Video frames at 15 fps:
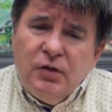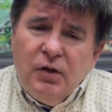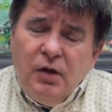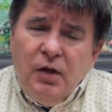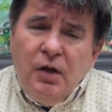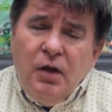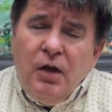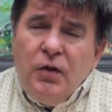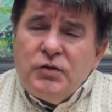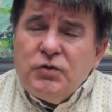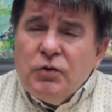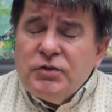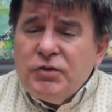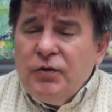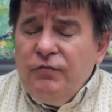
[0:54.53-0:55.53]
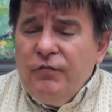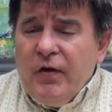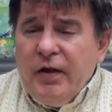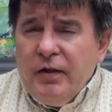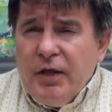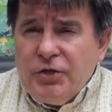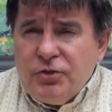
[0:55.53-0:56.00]
It was also in
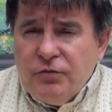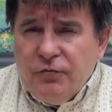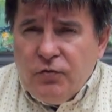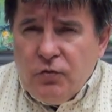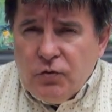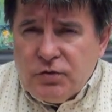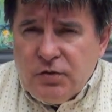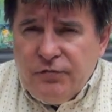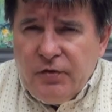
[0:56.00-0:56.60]
violation, of course,